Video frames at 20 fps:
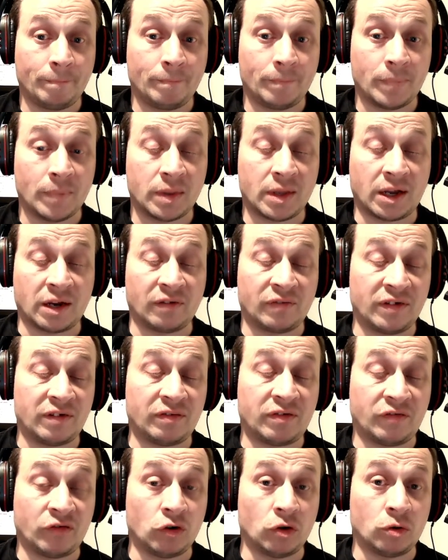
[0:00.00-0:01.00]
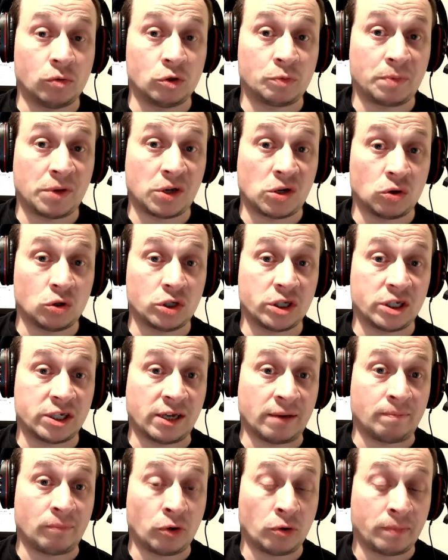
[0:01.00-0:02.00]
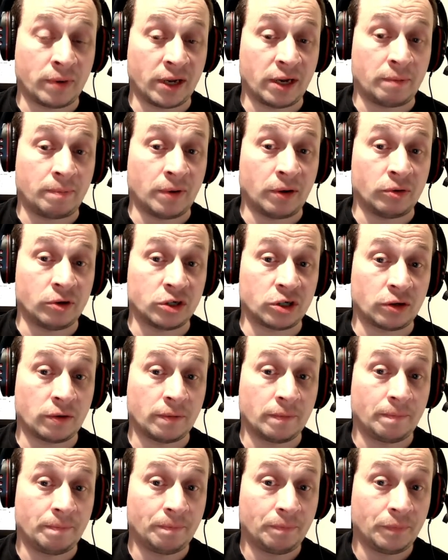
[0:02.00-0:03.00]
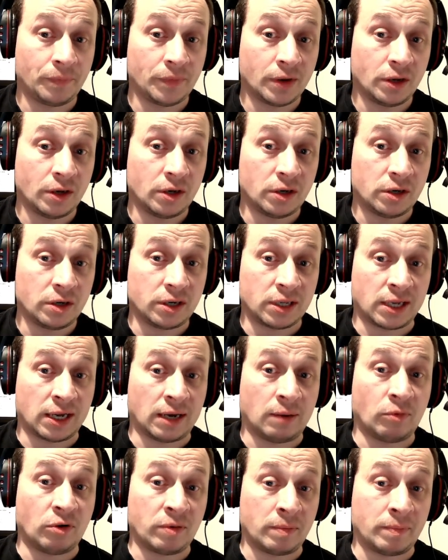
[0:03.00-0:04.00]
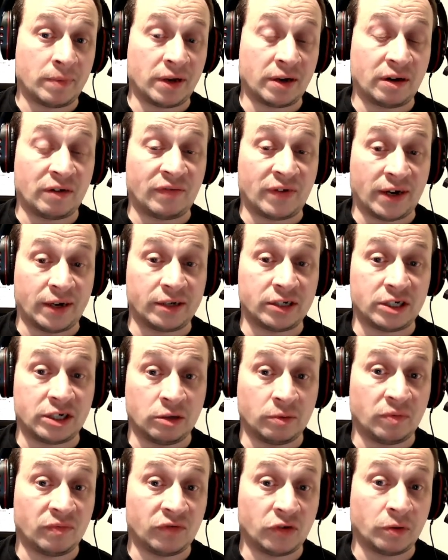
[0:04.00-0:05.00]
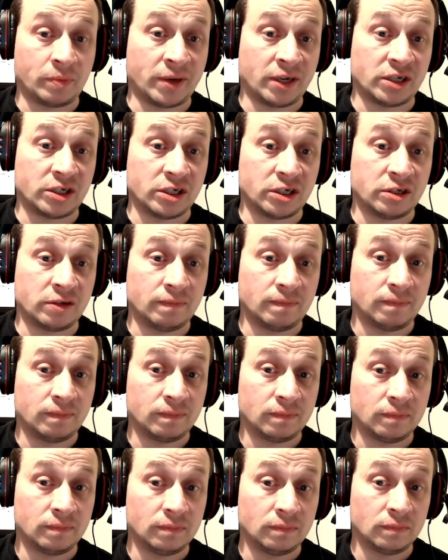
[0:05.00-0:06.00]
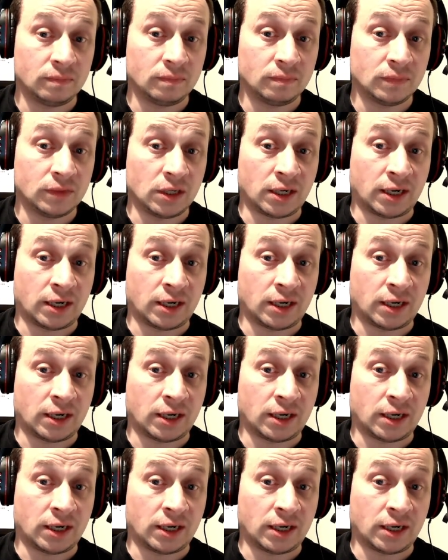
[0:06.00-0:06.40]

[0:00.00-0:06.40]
Now the 54 was because of the 10-point painted bonus. The gap would have been bigger if I had still been fully painted and I